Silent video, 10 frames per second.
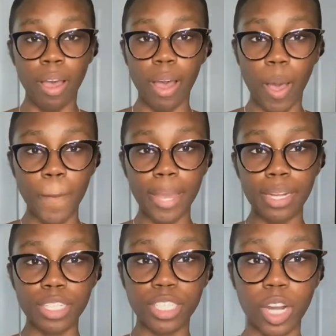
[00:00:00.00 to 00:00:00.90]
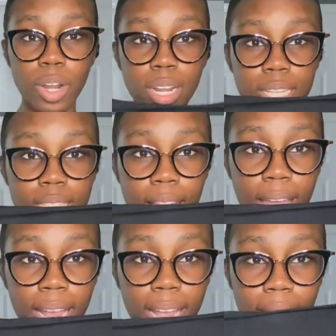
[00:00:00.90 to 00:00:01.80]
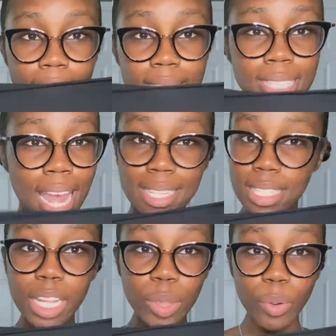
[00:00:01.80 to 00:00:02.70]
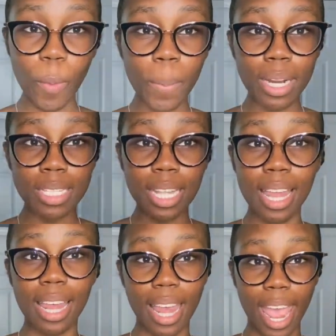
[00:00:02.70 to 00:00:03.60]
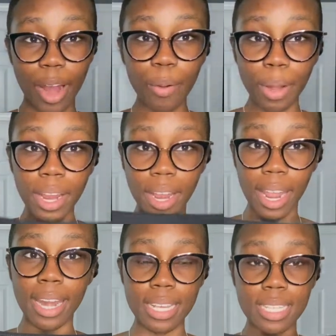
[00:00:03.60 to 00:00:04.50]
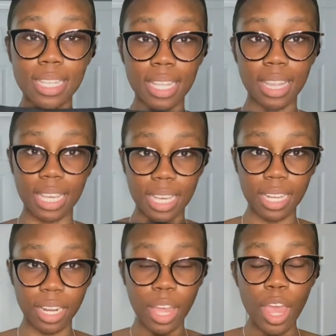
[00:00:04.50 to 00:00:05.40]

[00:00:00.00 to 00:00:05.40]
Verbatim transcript: Um, and the shirt is like, it's not see-through, but it's airy and it's thin.